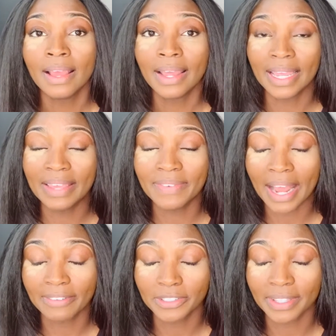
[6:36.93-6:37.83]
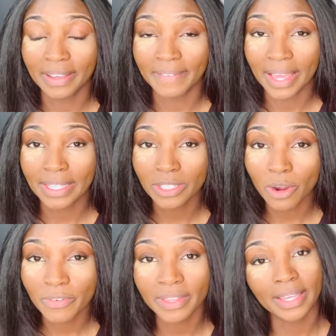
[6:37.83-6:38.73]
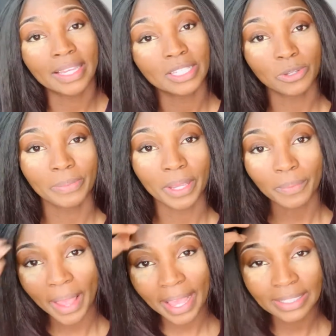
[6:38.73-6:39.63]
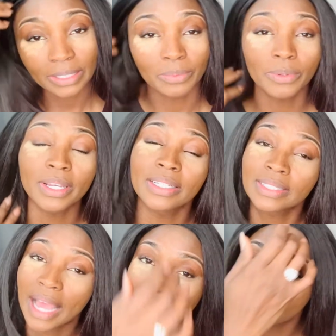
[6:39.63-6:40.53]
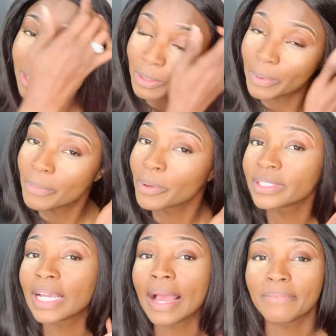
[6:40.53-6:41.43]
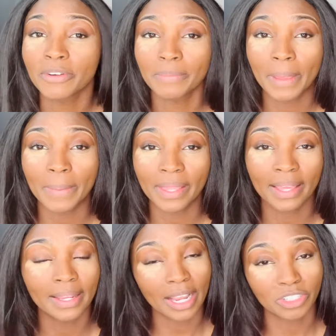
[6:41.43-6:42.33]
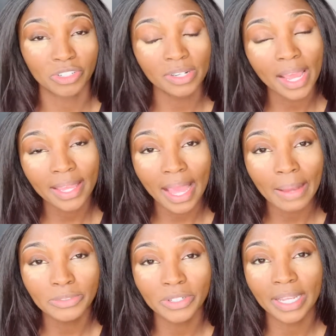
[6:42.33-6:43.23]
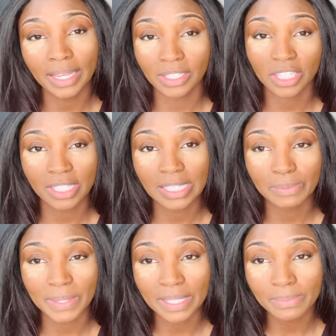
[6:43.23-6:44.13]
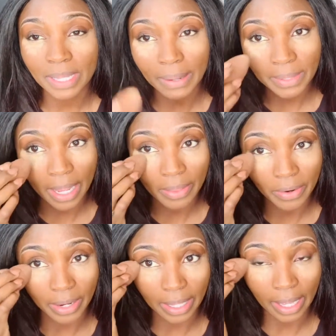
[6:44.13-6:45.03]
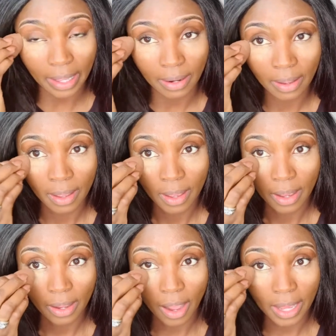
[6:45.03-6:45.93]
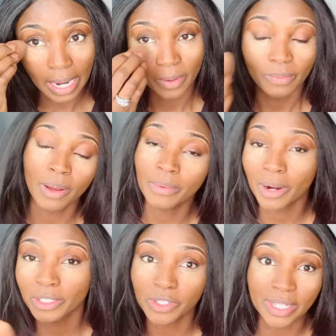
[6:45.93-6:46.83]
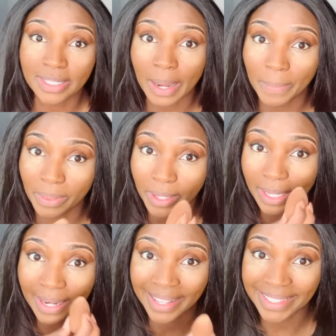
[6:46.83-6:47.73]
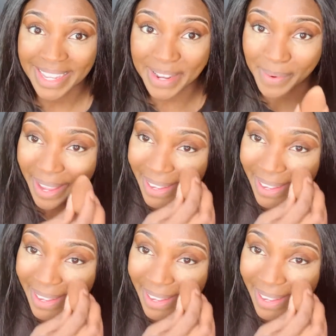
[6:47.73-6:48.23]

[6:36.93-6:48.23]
even after the event is over, the kids will be away, so we'll get to have a little bit more time for maybe like an extra nightcap drink, just to spend some time together and get caught up while we're all dressed up and looking nice anyway.